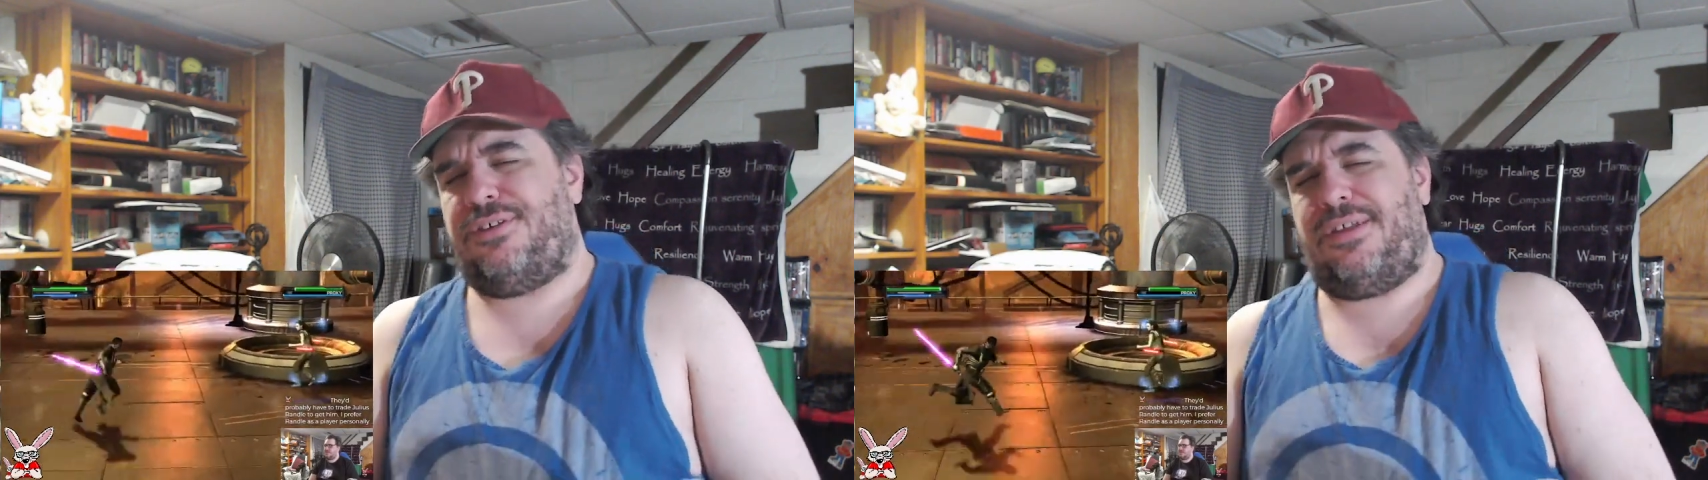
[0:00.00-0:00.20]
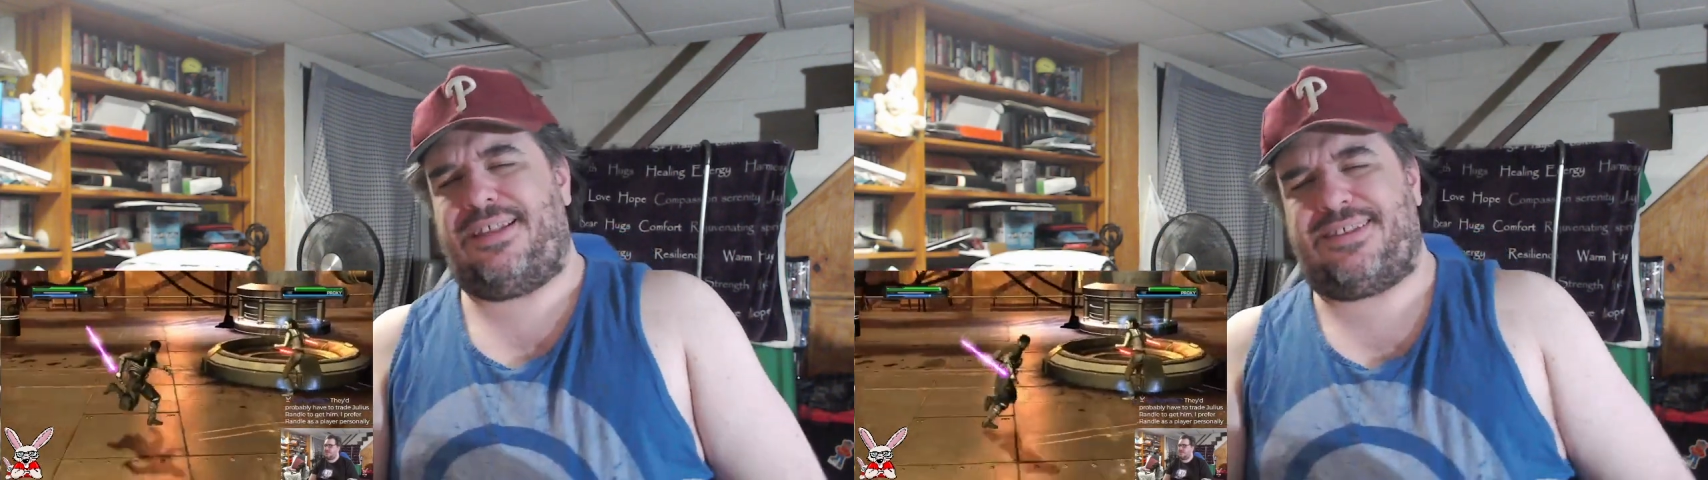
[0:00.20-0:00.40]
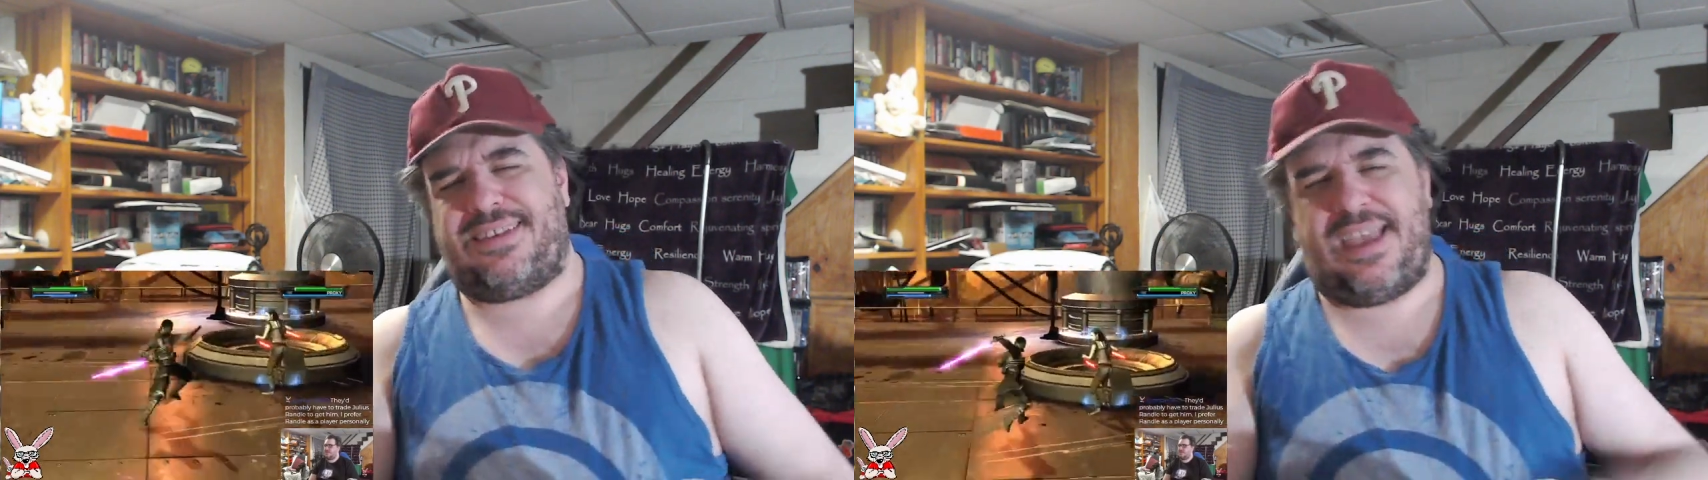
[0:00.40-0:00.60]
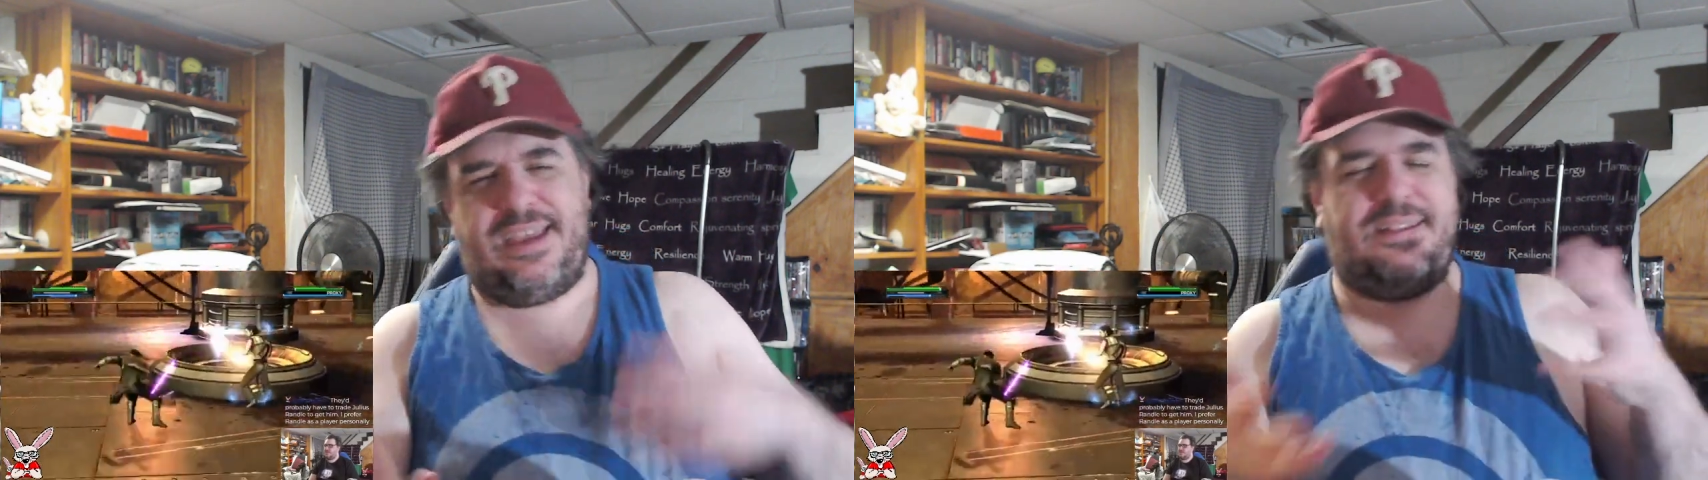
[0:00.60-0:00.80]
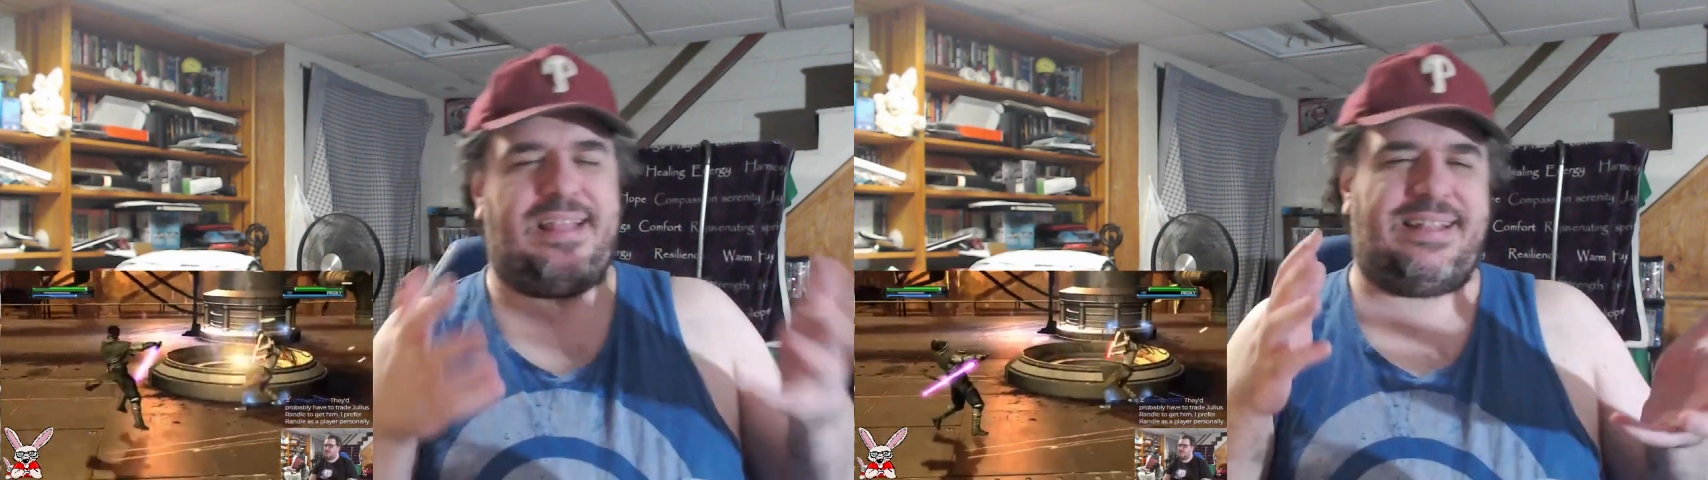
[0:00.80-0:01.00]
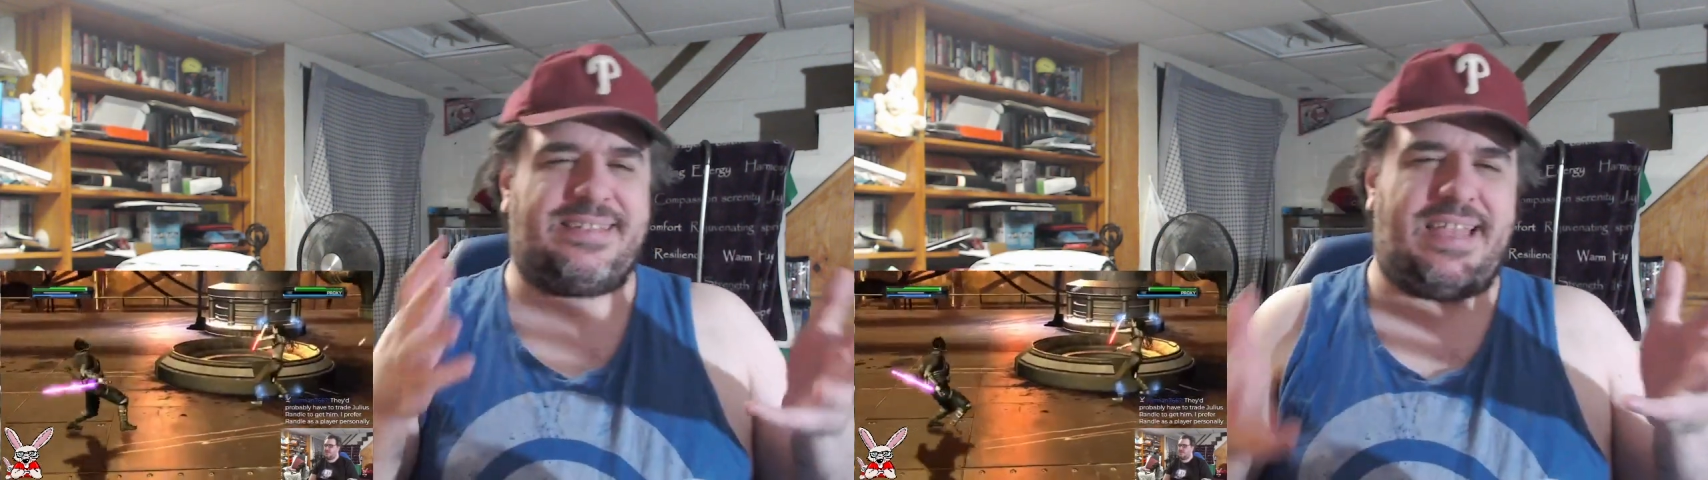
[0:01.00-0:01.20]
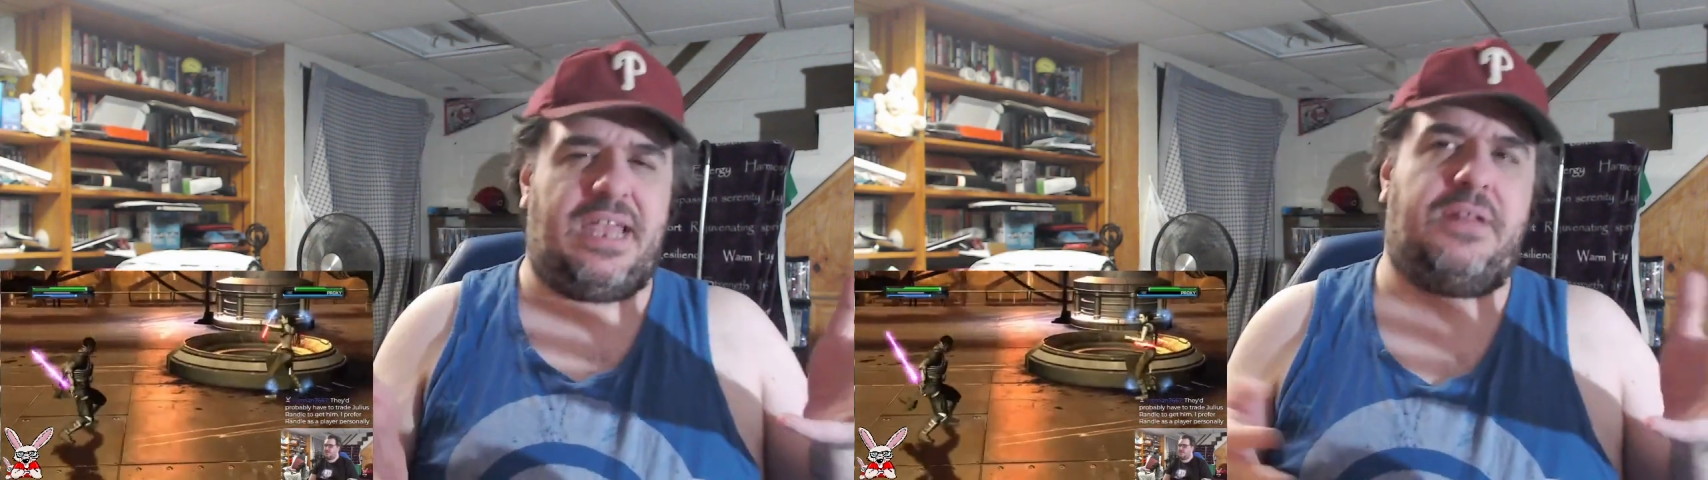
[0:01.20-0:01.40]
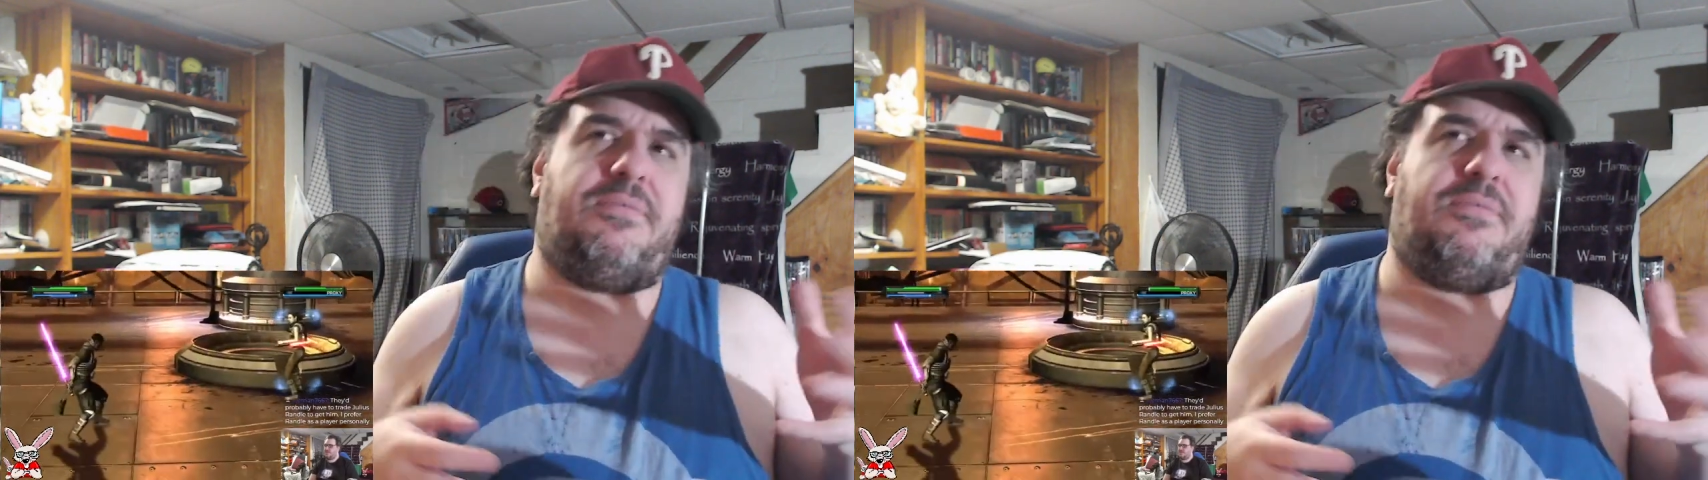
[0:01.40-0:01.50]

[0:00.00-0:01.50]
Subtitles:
That's kind